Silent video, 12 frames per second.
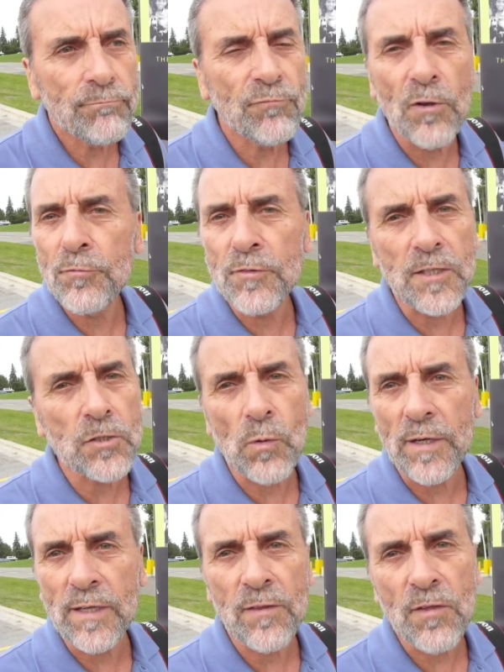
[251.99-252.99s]
15,000,
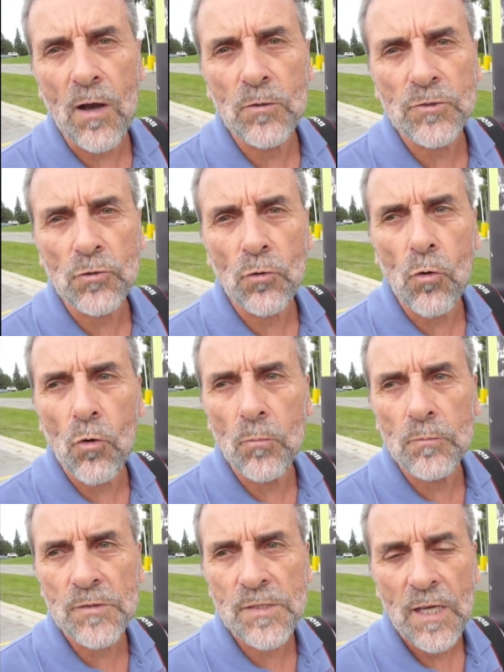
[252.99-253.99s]
20,000
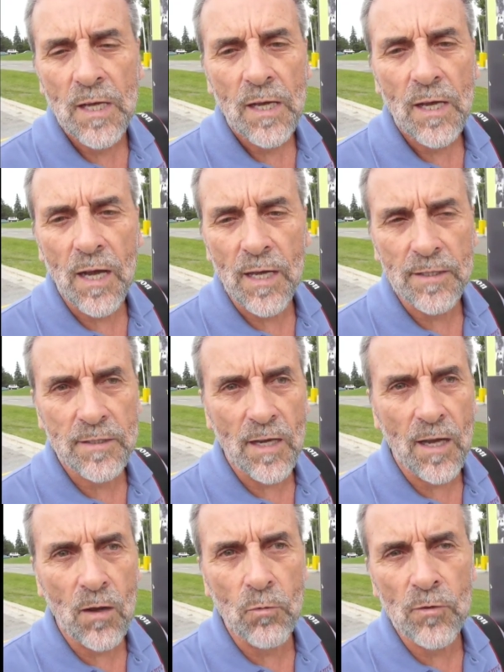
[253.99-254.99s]
homes, and
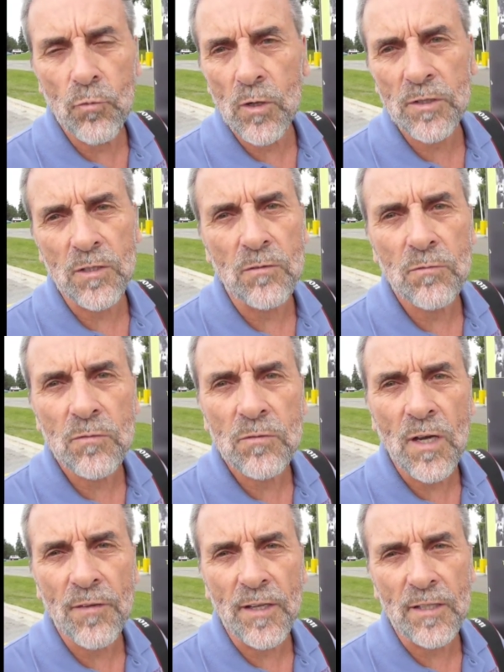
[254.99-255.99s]
we've worked in,
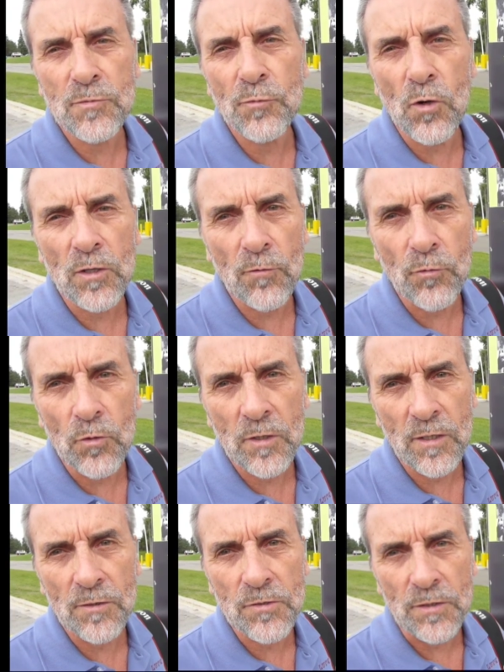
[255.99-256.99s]
I think it's 44
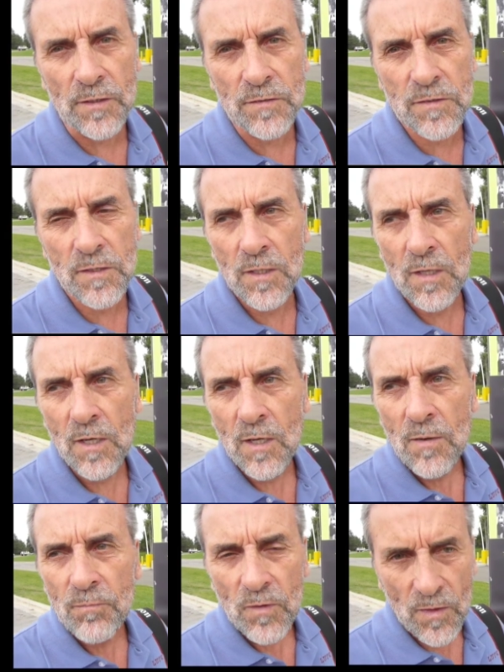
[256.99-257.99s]
countries.
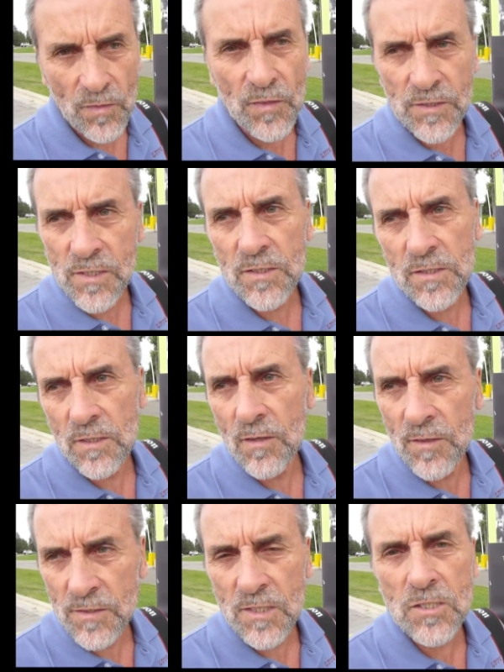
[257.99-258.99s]

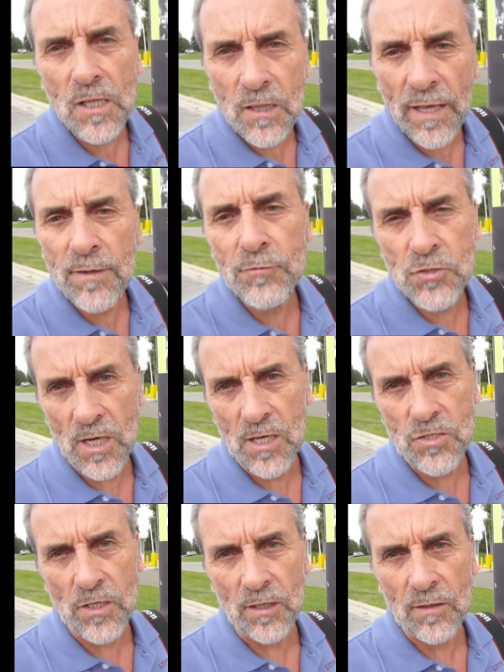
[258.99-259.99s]
This is
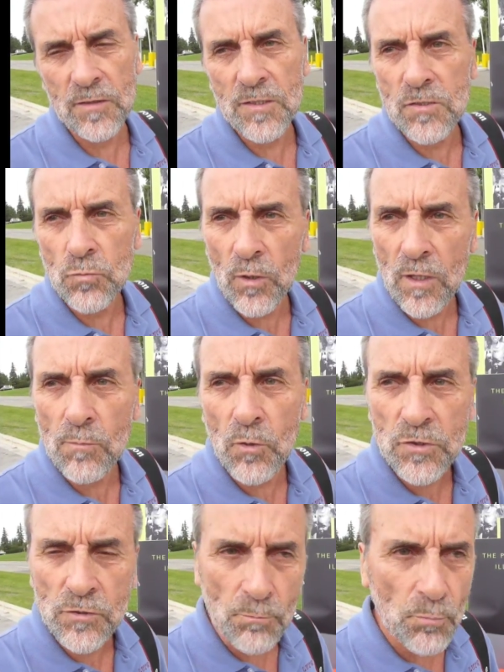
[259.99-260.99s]
life-changing. This is one of the
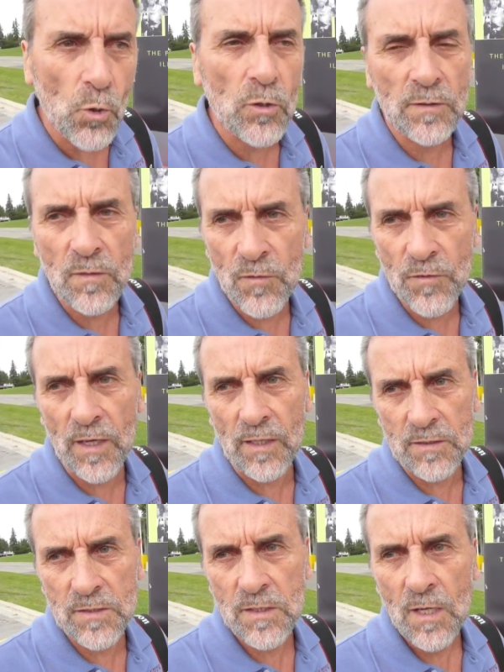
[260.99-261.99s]
most important
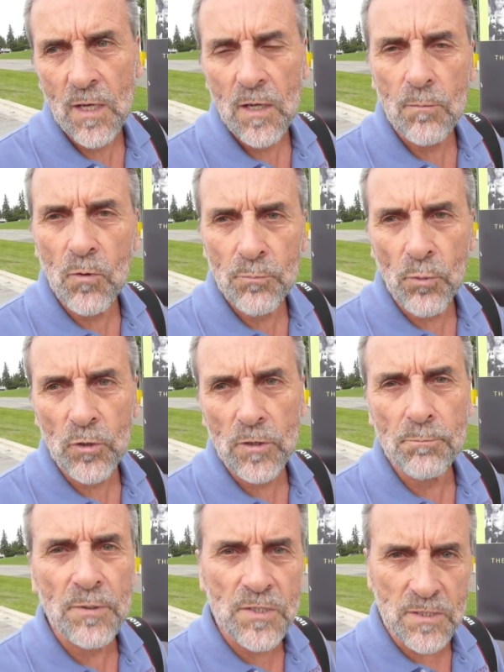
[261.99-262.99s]
things, the most
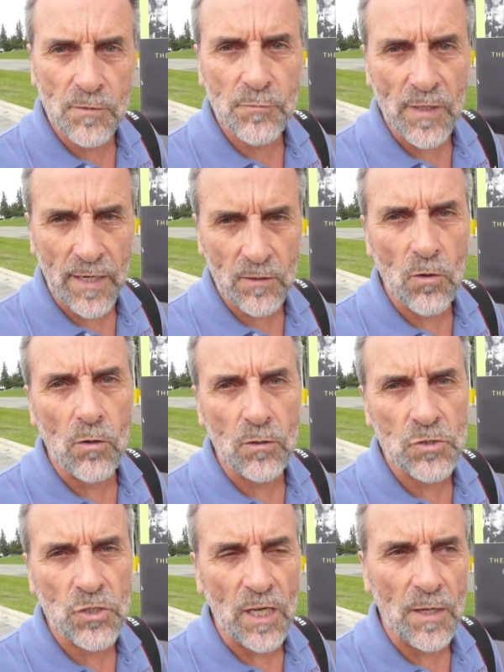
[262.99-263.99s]
important pieces of
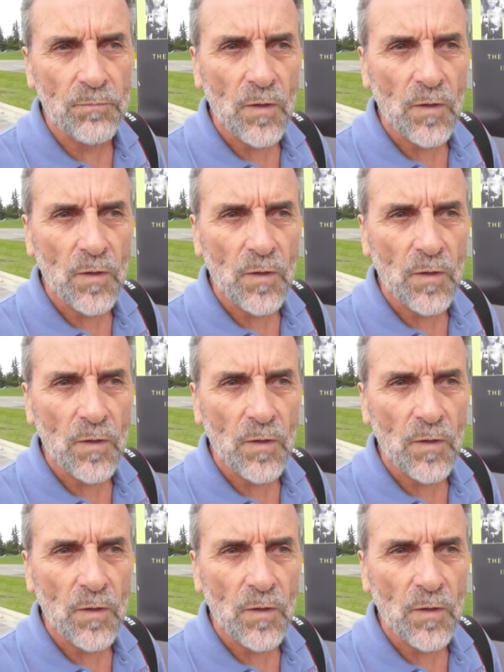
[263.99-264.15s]
technology